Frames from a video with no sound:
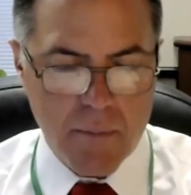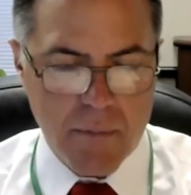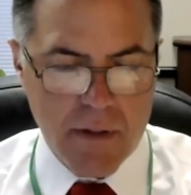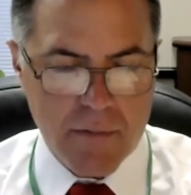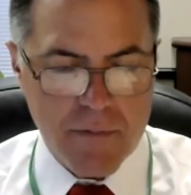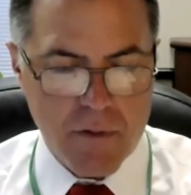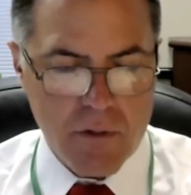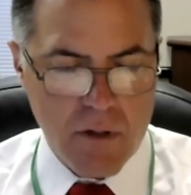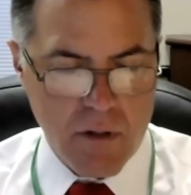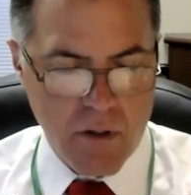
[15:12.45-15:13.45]
They
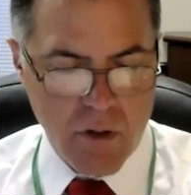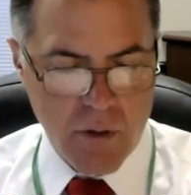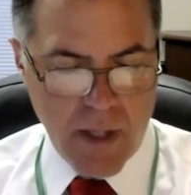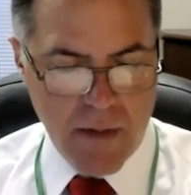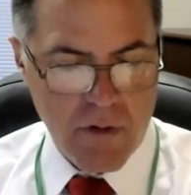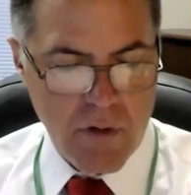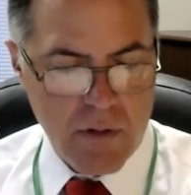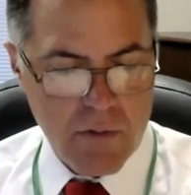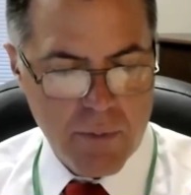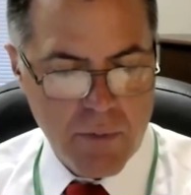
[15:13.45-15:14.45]
deferred Colonial Behavioral
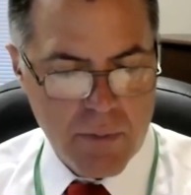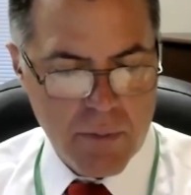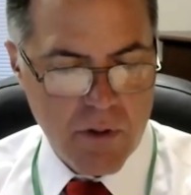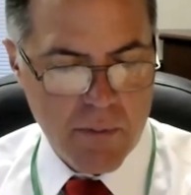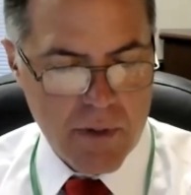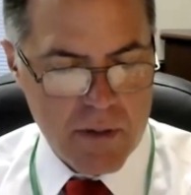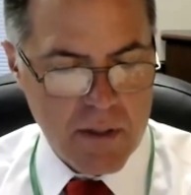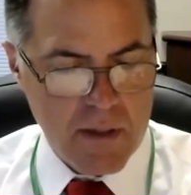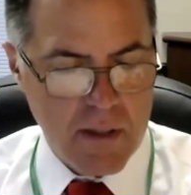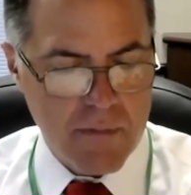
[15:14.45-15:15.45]
Health Board appointments,
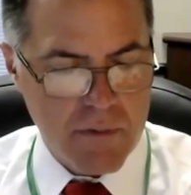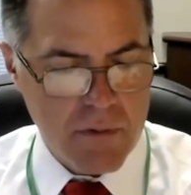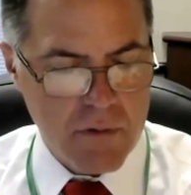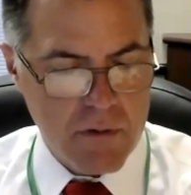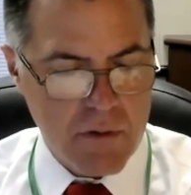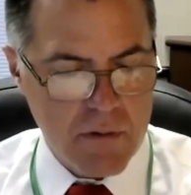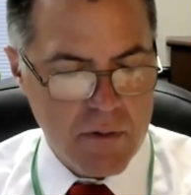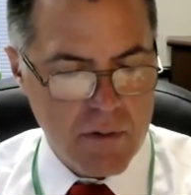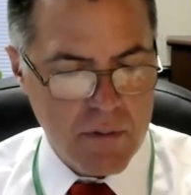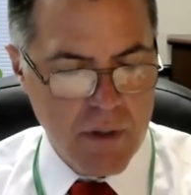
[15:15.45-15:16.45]
and they deferred
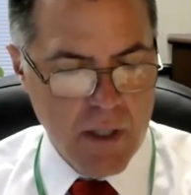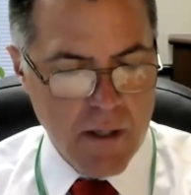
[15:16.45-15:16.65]
Colonial